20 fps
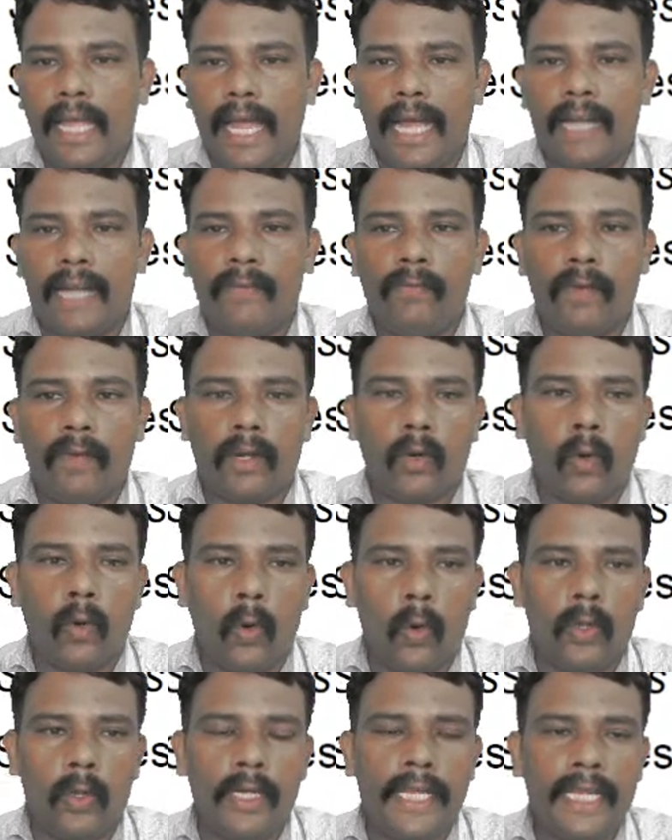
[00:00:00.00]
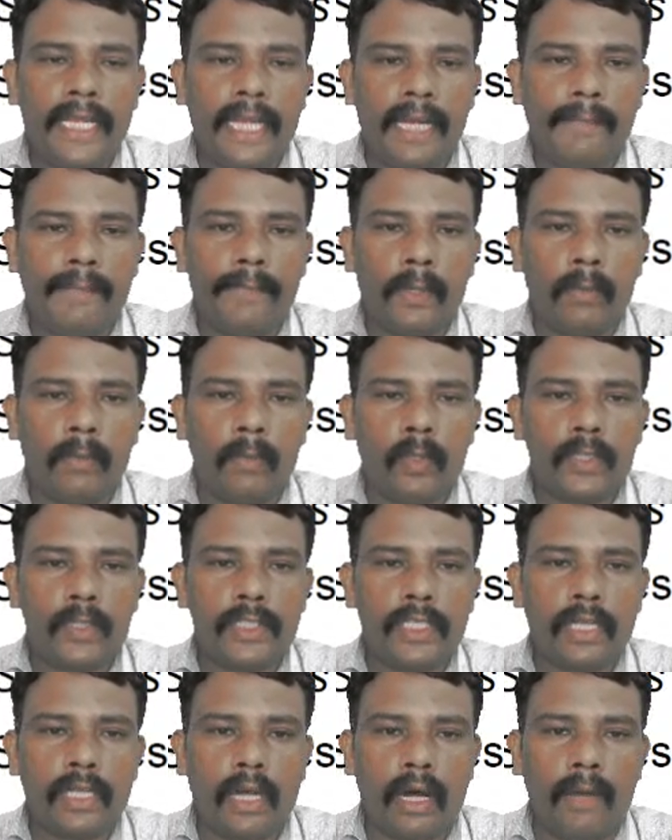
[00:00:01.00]
and for holding and
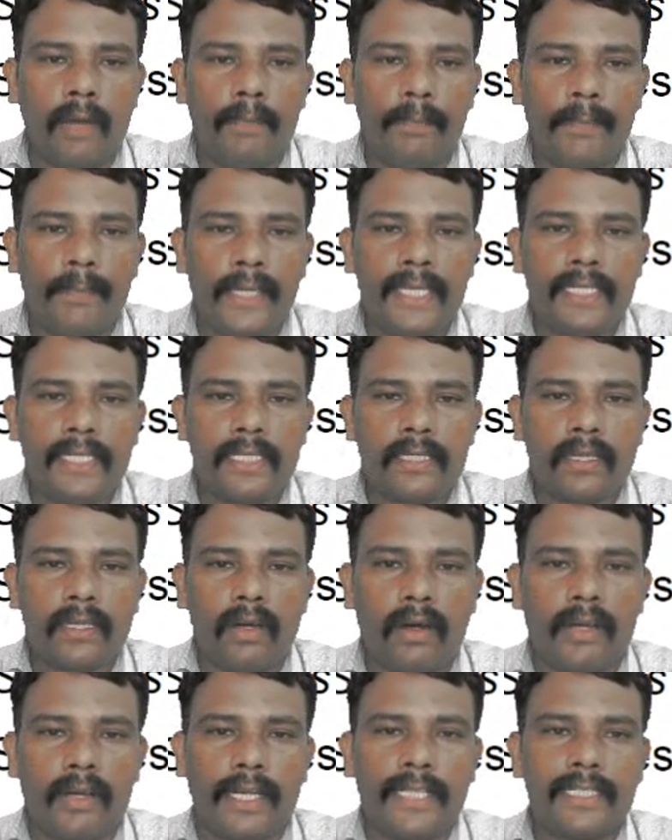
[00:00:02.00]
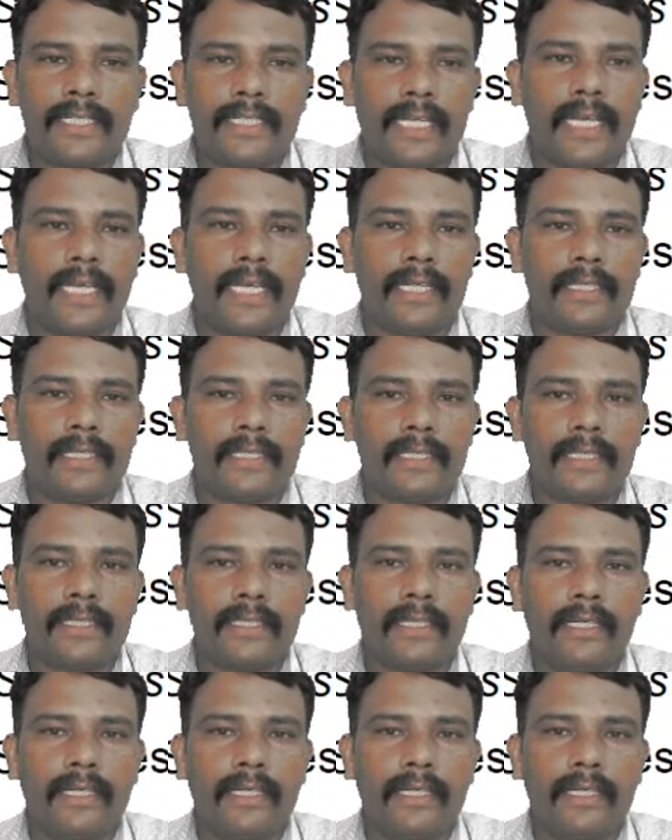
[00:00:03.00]
promotion of peace congresses.